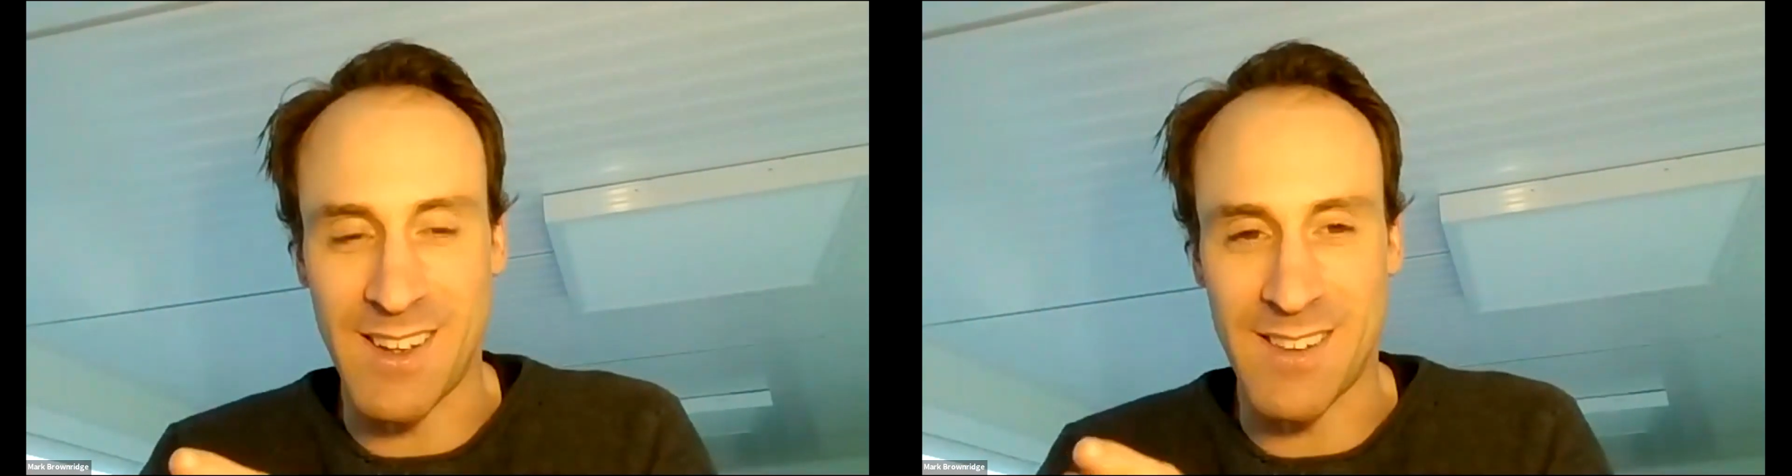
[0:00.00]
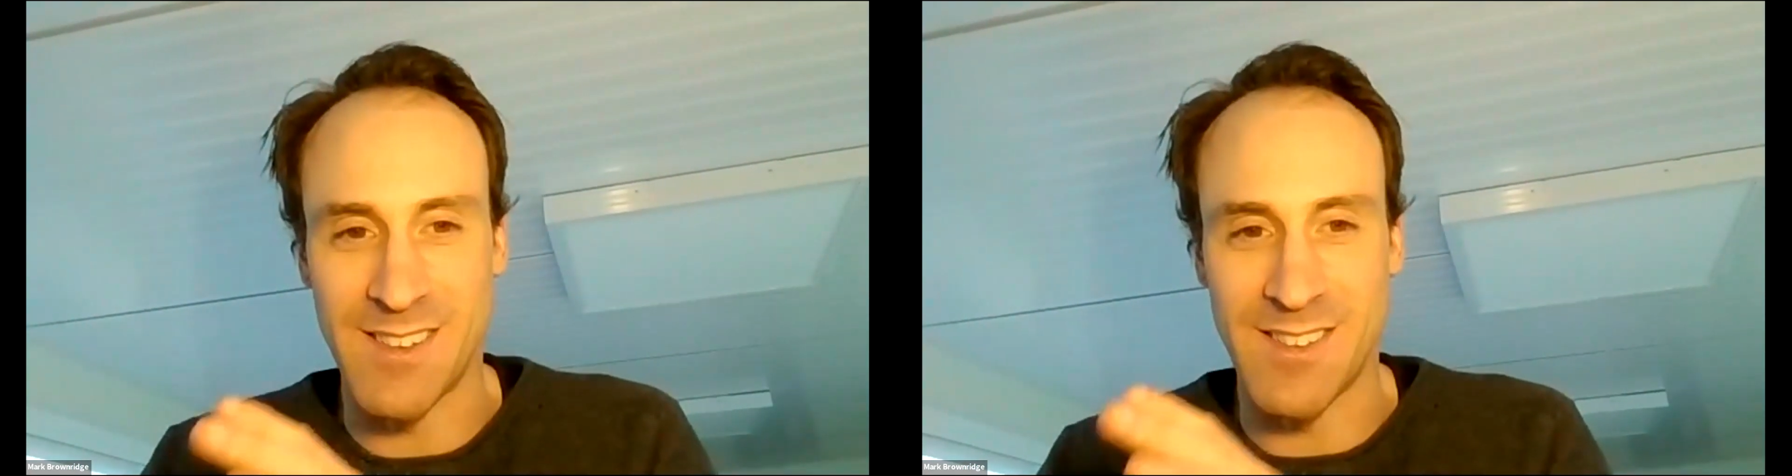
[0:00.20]

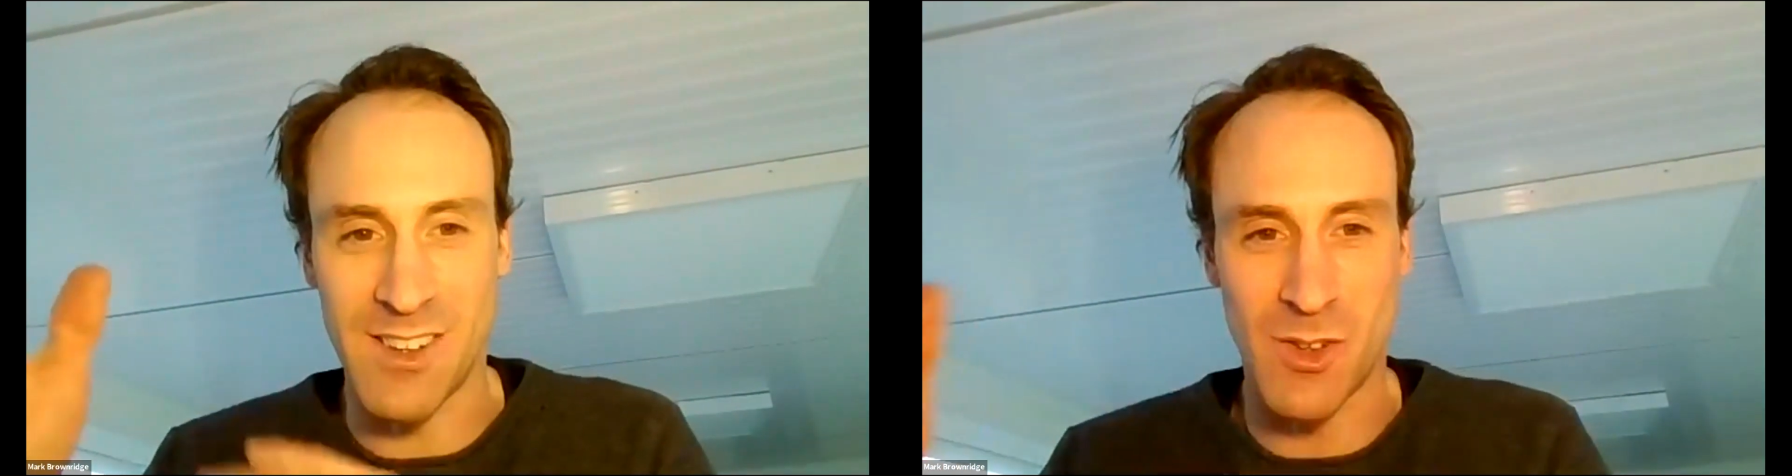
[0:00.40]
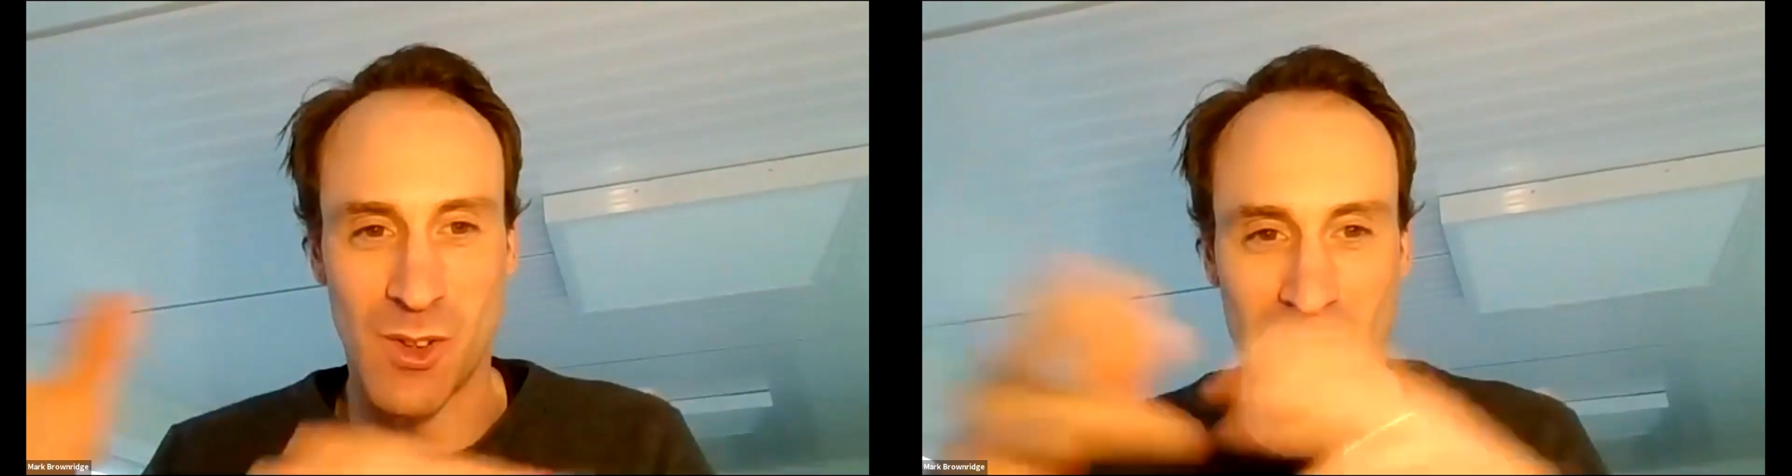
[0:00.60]
there's other
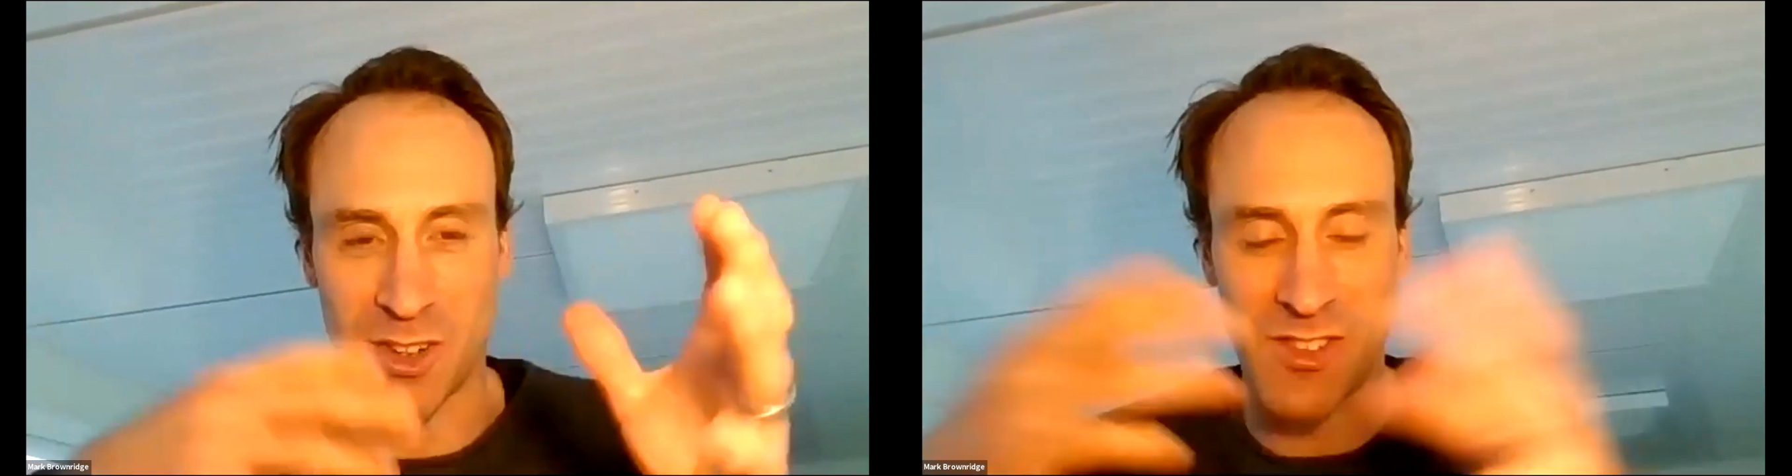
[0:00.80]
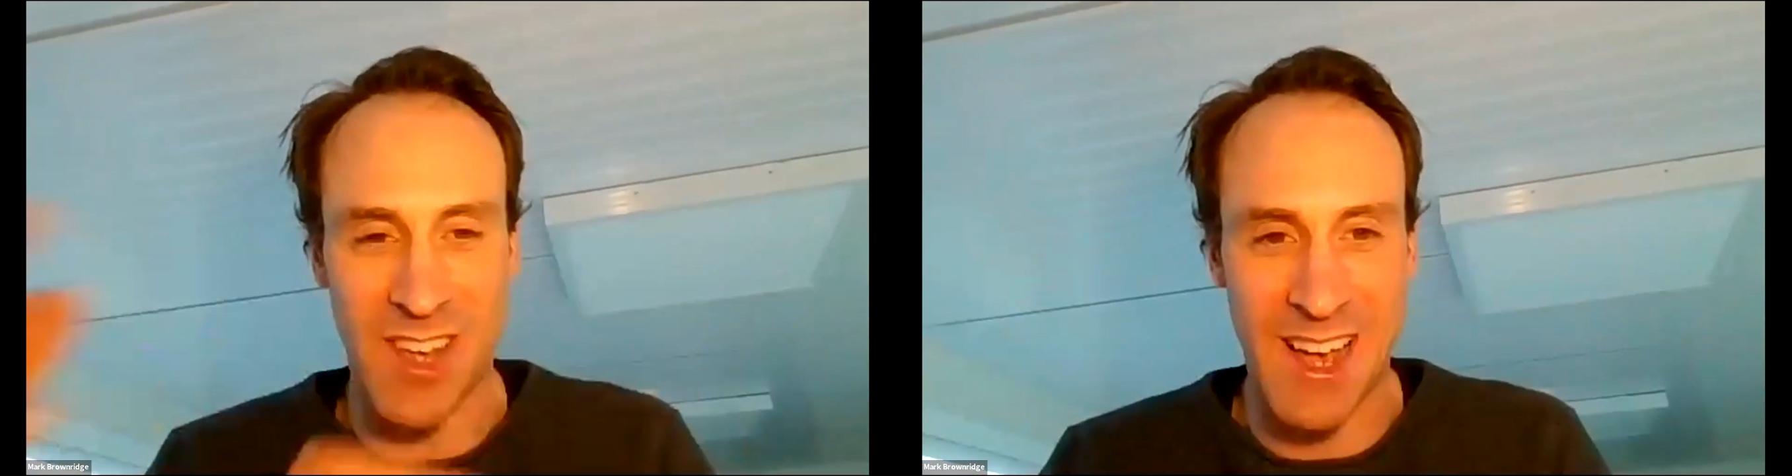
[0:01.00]
sorts
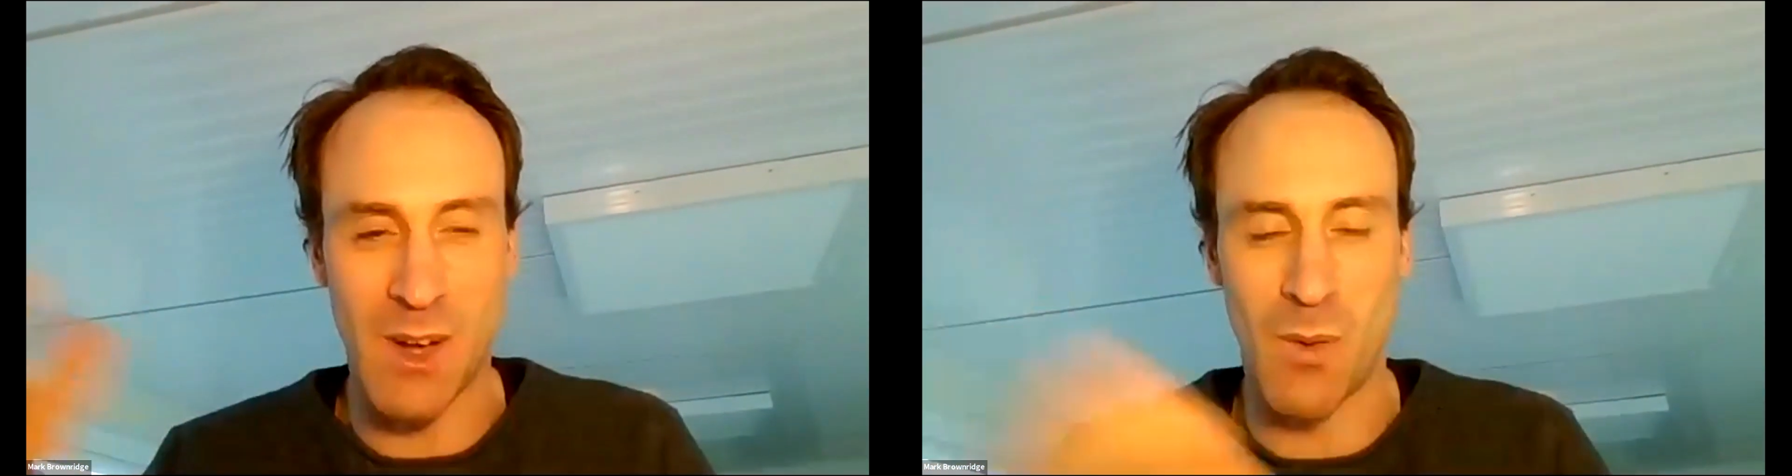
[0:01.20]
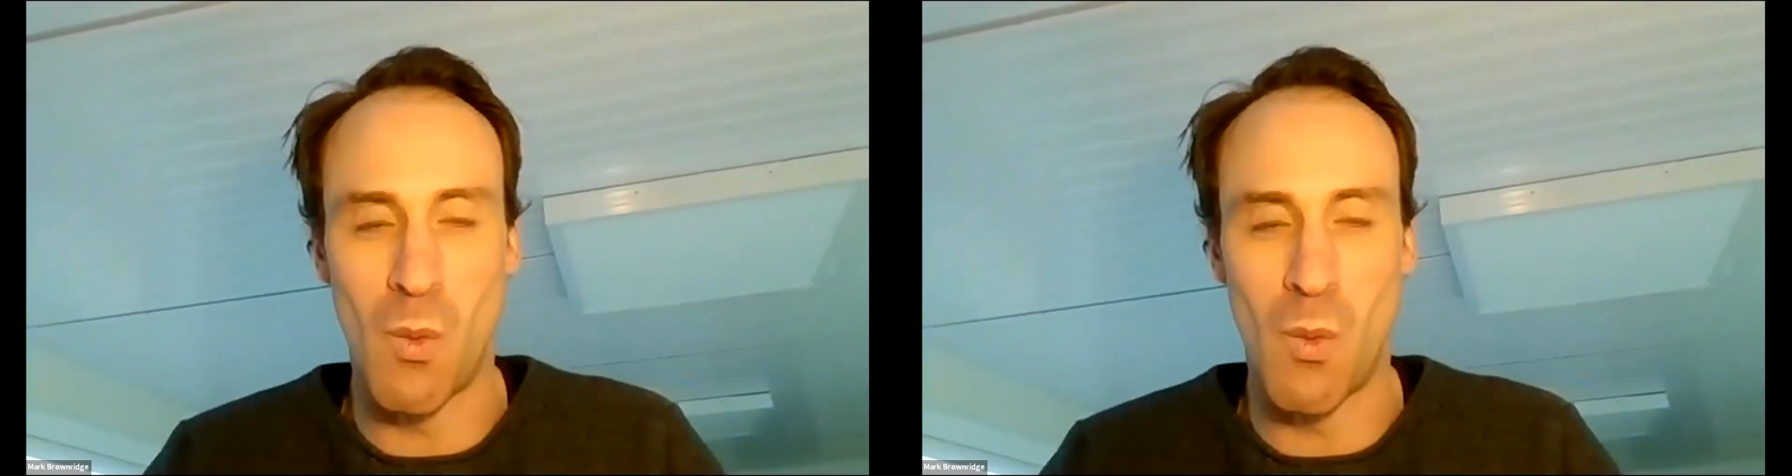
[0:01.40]
of tech.